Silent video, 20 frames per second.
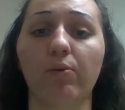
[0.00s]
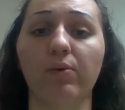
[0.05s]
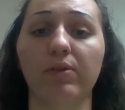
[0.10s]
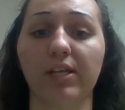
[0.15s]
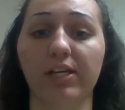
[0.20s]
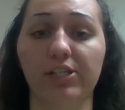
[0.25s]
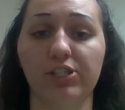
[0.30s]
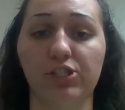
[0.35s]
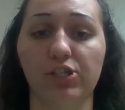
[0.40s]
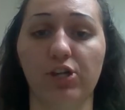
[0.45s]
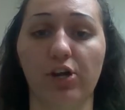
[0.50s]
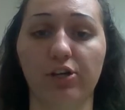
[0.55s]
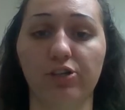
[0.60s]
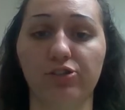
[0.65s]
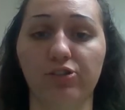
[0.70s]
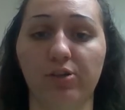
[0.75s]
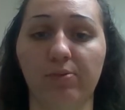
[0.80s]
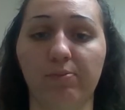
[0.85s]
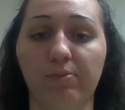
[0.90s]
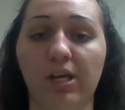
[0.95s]
when they start
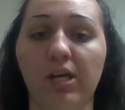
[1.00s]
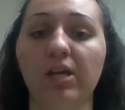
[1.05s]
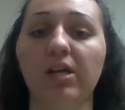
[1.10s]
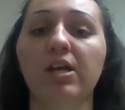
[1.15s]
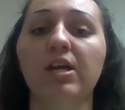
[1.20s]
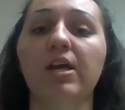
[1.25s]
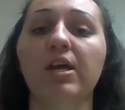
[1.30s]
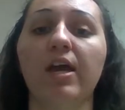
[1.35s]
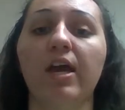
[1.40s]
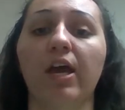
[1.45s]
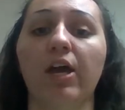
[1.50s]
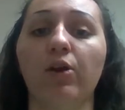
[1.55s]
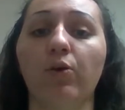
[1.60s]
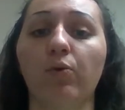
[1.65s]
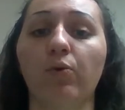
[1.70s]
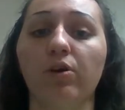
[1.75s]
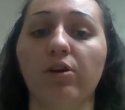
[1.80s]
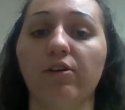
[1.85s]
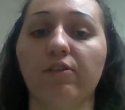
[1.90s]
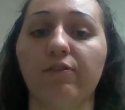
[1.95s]
treatment in
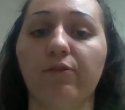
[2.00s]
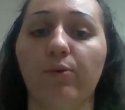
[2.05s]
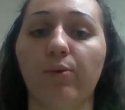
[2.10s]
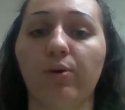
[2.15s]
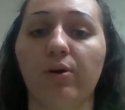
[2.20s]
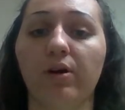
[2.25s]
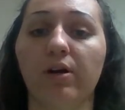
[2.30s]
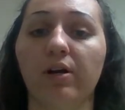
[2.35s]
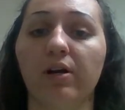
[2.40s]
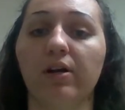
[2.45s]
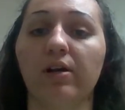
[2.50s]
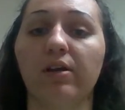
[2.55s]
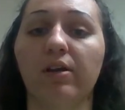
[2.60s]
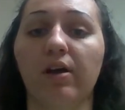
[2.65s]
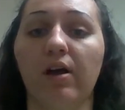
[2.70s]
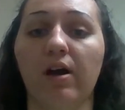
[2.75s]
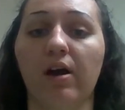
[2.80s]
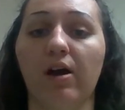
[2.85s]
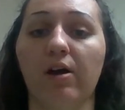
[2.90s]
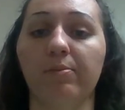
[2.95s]
order for
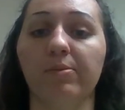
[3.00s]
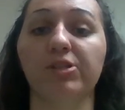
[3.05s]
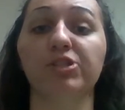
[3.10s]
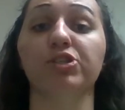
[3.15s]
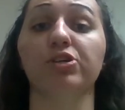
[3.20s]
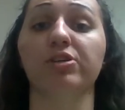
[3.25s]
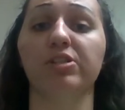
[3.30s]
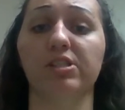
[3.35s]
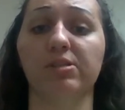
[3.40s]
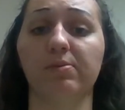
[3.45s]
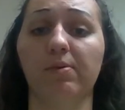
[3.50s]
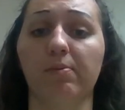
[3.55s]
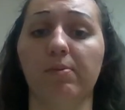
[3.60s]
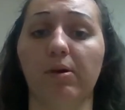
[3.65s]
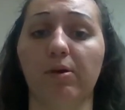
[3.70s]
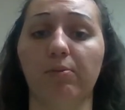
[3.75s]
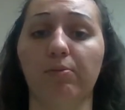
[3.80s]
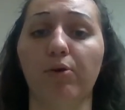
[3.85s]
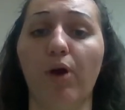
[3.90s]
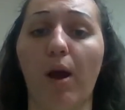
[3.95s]
insurance to be
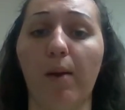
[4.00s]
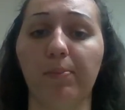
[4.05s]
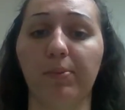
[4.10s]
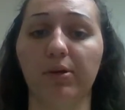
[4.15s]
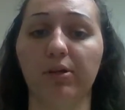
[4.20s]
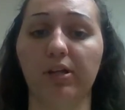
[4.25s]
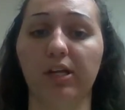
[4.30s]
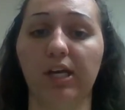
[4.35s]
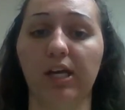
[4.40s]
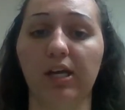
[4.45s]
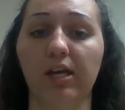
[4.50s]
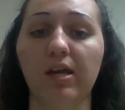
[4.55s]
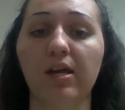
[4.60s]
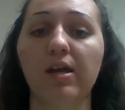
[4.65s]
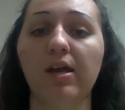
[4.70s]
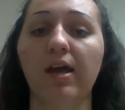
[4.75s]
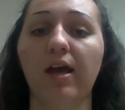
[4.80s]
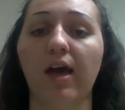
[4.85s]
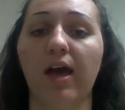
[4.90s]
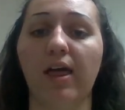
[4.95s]
billed properly.
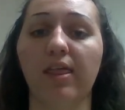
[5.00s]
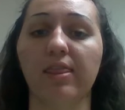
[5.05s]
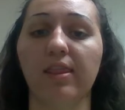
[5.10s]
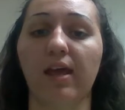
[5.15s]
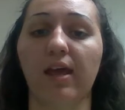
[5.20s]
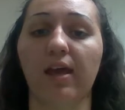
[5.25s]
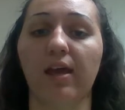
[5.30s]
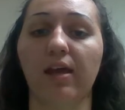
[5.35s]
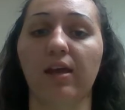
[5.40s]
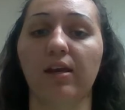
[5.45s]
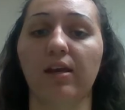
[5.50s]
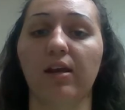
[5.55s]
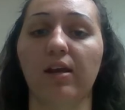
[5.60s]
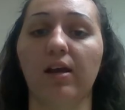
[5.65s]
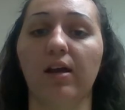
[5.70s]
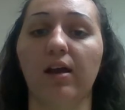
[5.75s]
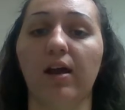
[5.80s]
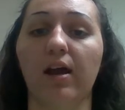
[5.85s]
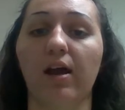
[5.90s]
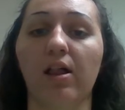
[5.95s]
And then
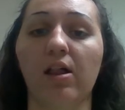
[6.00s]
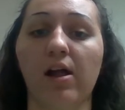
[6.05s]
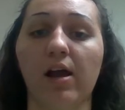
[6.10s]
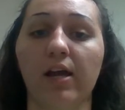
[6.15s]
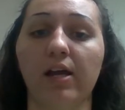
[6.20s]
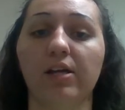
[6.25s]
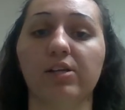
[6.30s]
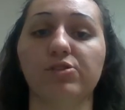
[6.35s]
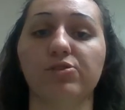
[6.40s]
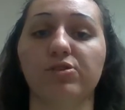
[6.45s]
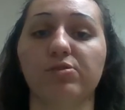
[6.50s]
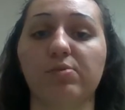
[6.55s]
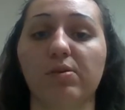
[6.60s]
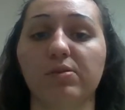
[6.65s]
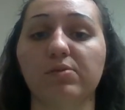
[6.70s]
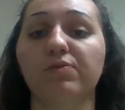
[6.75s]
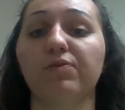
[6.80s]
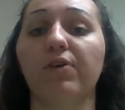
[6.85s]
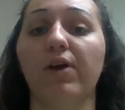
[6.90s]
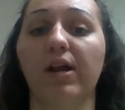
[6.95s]
a client is
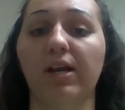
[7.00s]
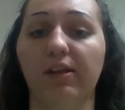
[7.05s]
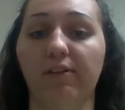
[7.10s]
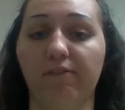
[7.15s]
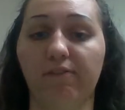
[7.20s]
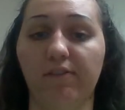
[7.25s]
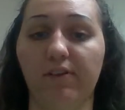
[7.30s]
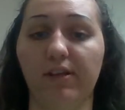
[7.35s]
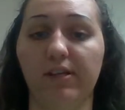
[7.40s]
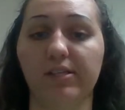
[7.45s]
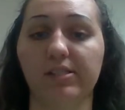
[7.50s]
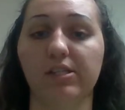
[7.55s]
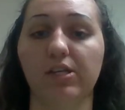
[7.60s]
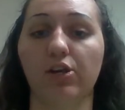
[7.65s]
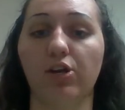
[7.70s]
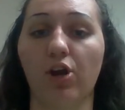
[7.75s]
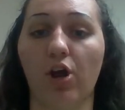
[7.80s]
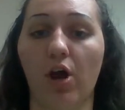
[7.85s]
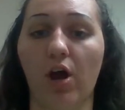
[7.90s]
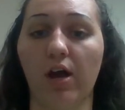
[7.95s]
responsible for any fees
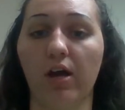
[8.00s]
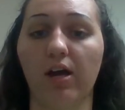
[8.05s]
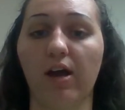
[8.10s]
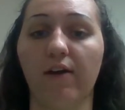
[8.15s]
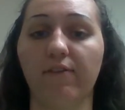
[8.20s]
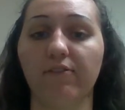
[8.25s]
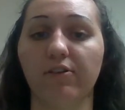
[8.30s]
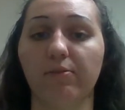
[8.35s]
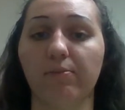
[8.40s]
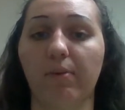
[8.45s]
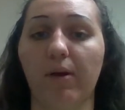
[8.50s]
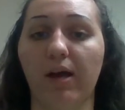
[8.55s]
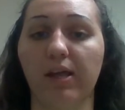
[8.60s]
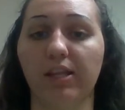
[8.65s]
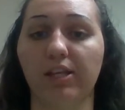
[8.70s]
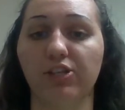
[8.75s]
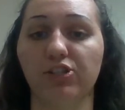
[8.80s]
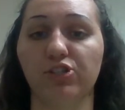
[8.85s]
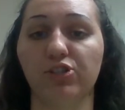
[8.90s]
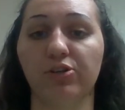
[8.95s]
not covered by
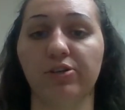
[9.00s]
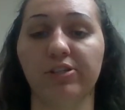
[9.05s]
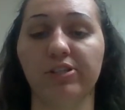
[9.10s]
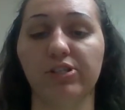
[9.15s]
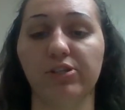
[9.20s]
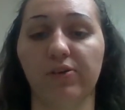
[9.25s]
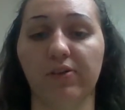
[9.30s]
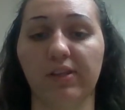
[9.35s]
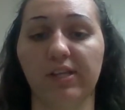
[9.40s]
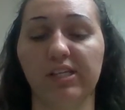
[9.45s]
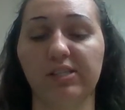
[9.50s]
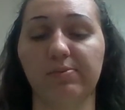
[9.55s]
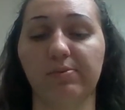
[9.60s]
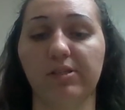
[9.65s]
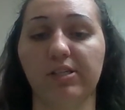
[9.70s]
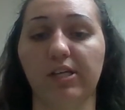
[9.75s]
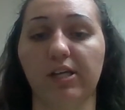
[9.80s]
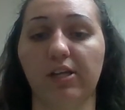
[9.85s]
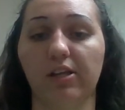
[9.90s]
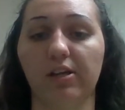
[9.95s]
the insurance. So in this
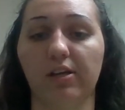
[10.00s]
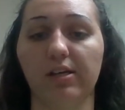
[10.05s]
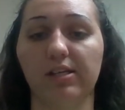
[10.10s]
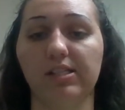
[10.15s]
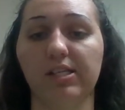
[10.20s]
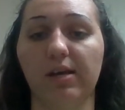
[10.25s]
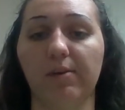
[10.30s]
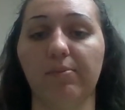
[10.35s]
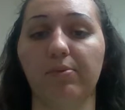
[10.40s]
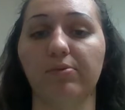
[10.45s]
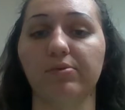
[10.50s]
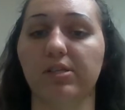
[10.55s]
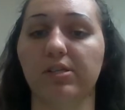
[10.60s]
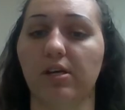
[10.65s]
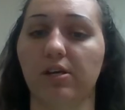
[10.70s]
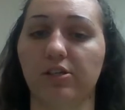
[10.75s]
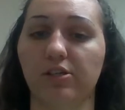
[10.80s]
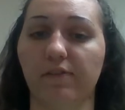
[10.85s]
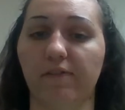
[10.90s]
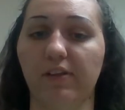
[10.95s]
particular example, it was
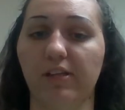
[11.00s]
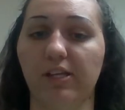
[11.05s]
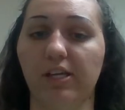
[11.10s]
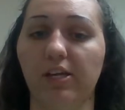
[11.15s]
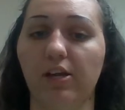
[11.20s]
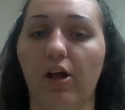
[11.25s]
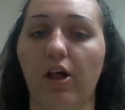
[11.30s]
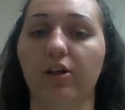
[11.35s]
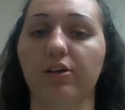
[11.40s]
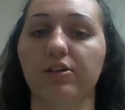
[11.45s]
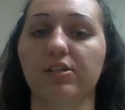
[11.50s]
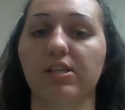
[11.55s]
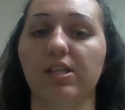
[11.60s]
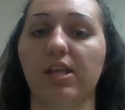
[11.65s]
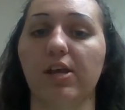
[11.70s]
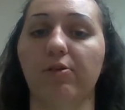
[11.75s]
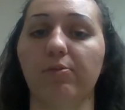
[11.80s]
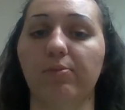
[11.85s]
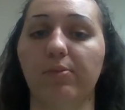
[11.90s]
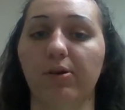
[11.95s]
$150 that
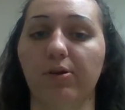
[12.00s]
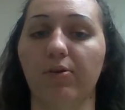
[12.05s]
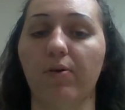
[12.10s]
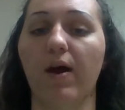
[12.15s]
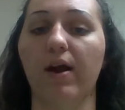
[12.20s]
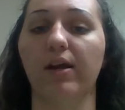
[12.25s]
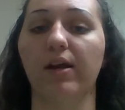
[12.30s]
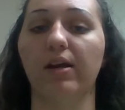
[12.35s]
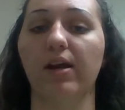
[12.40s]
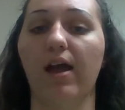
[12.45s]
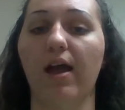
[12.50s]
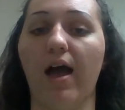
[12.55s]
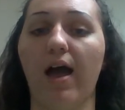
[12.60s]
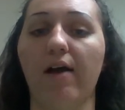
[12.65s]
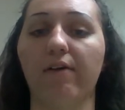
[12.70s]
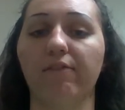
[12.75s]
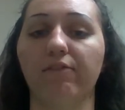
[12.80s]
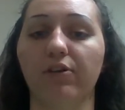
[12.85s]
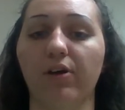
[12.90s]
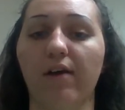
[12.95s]
they would be required
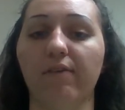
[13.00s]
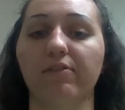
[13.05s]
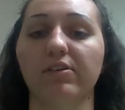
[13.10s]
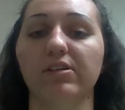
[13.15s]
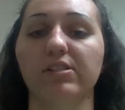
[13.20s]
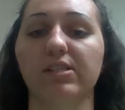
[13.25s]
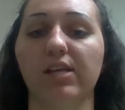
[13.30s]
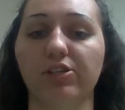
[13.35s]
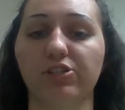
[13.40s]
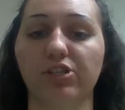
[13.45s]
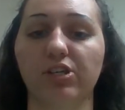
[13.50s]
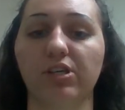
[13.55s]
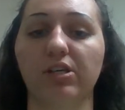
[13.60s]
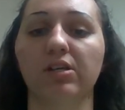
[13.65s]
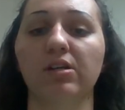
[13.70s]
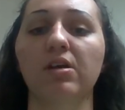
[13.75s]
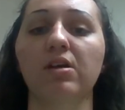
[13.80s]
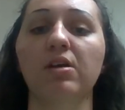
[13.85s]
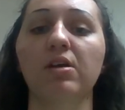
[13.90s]
after every session